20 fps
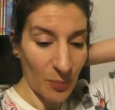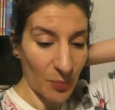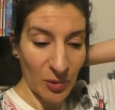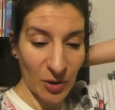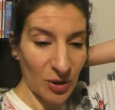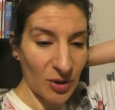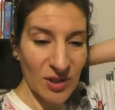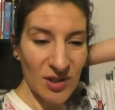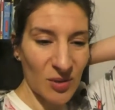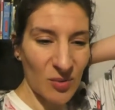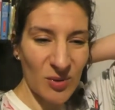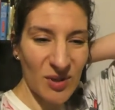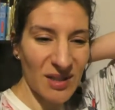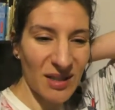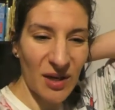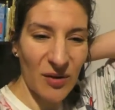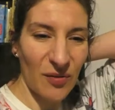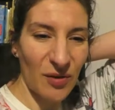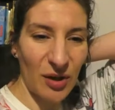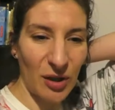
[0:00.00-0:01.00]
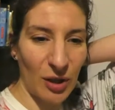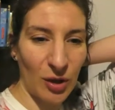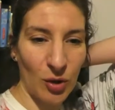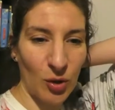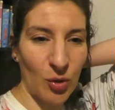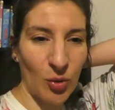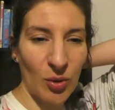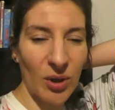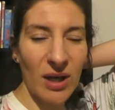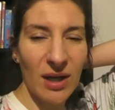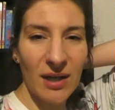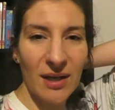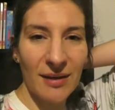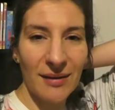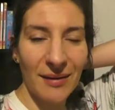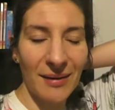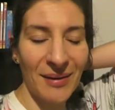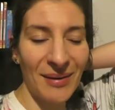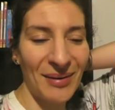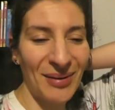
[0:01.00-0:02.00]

because I wasn't having anything green.